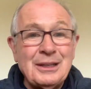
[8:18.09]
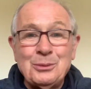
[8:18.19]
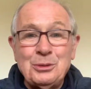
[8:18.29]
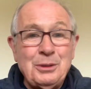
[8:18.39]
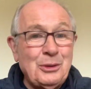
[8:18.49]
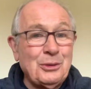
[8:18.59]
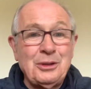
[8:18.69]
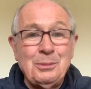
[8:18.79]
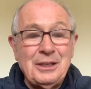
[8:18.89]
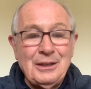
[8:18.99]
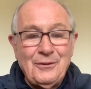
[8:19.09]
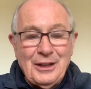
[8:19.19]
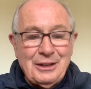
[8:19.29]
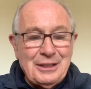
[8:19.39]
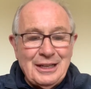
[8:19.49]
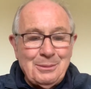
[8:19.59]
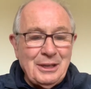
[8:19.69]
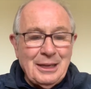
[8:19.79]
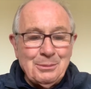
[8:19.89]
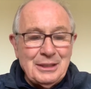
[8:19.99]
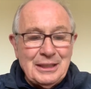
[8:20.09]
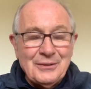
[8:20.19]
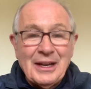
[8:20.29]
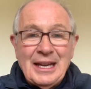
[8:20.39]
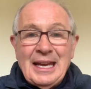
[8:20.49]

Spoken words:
It would be just simply a fairy tale beyond belief.